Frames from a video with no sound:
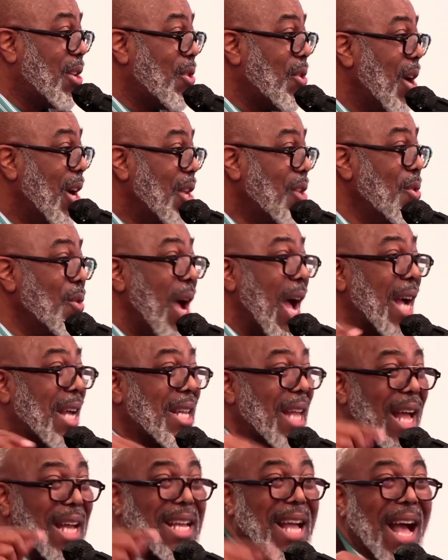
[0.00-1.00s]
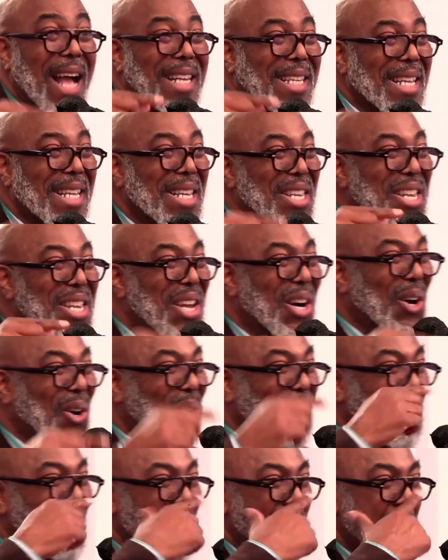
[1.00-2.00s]
you act like I didn't know
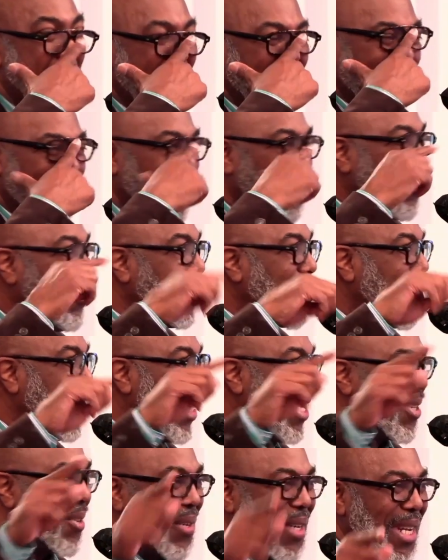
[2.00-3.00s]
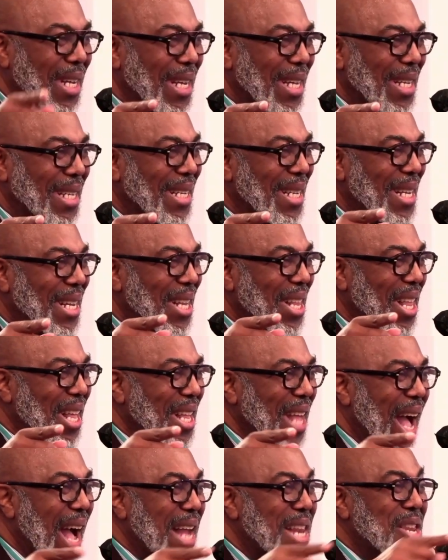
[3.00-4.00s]
that you was a knucklehead.
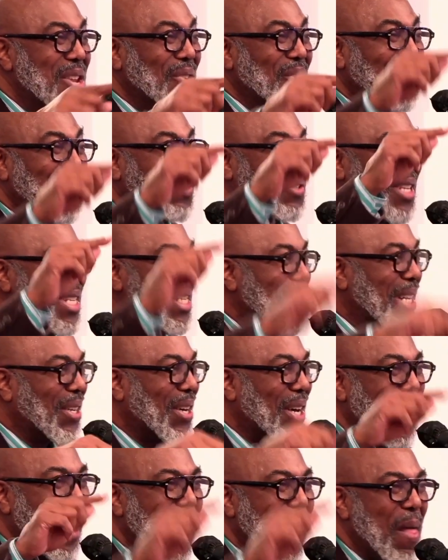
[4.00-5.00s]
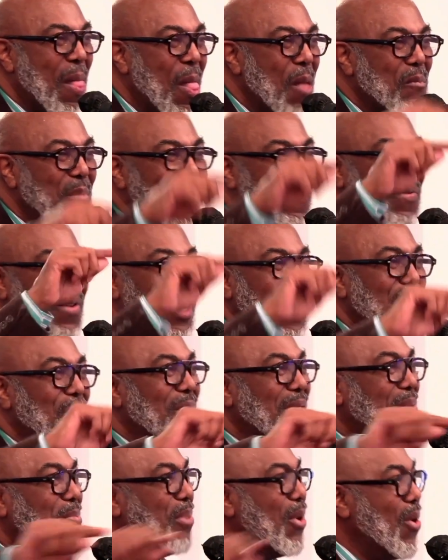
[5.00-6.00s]
I knew you was a knucklehead before you was
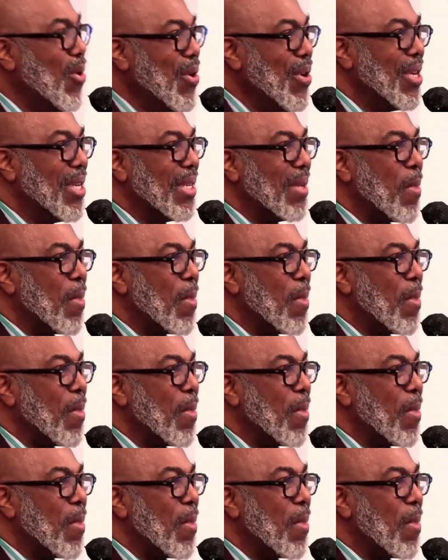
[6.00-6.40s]
born.